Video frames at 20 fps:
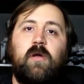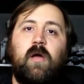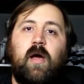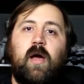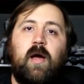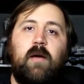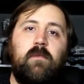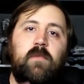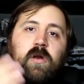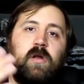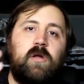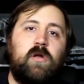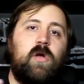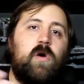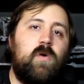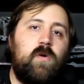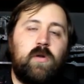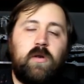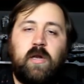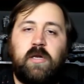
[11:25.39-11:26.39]
I'm going to
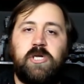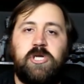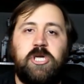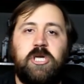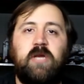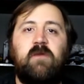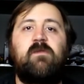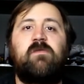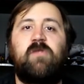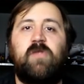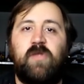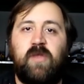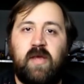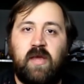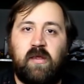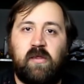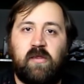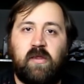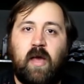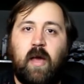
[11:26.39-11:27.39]
go and achieve this.